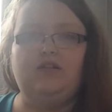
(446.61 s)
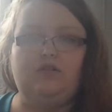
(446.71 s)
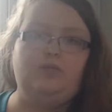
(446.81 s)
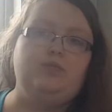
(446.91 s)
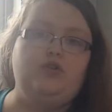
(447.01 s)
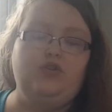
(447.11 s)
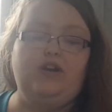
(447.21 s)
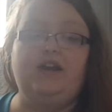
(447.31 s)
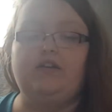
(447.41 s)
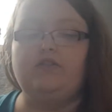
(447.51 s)
help your
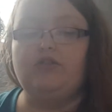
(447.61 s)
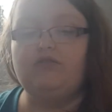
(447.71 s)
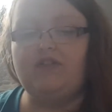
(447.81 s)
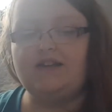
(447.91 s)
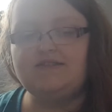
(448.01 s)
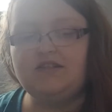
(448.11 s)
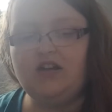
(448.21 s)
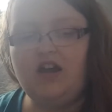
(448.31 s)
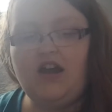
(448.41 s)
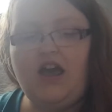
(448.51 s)
hair grow faster.
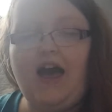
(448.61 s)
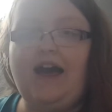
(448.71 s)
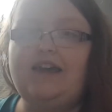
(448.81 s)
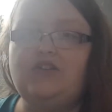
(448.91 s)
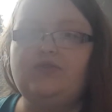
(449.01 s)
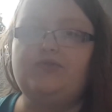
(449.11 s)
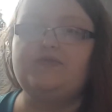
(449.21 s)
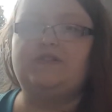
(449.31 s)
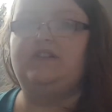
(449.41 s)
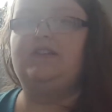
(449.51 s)
I
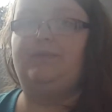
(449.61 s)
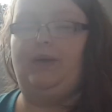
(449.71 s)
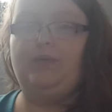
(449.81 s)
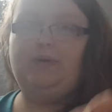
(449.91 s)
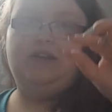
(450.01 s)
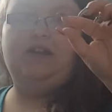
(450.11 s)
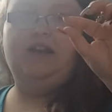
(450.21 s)
use peppermint